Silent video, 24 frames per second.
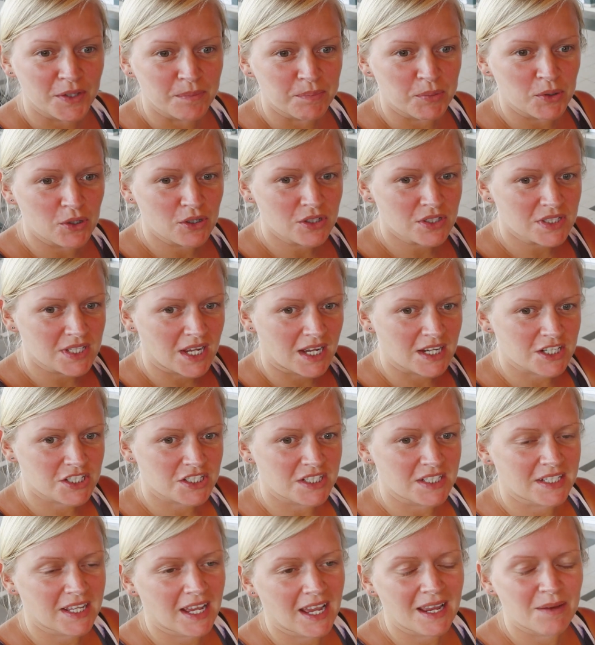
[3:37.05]
The bus
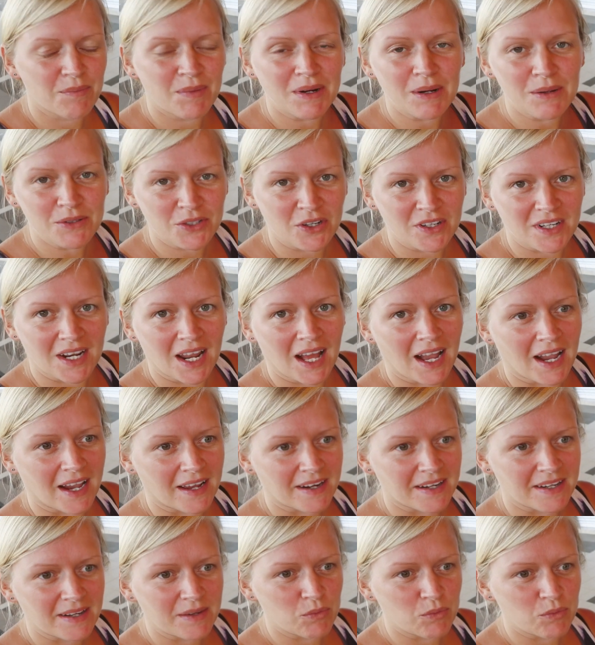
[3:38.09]
actually came when I was online,